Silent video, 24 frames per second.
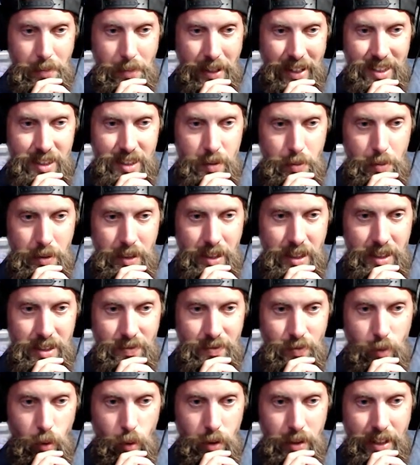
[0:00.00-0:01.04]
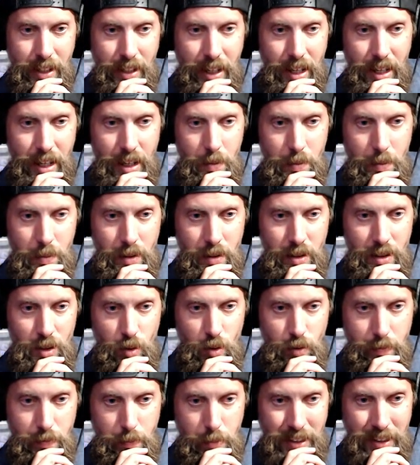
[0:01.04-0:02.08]
Best PS4 game
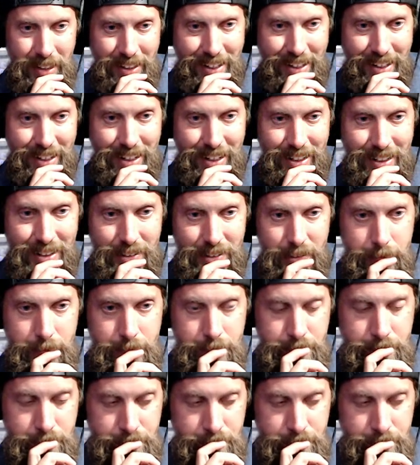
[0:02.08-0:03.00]
you've played.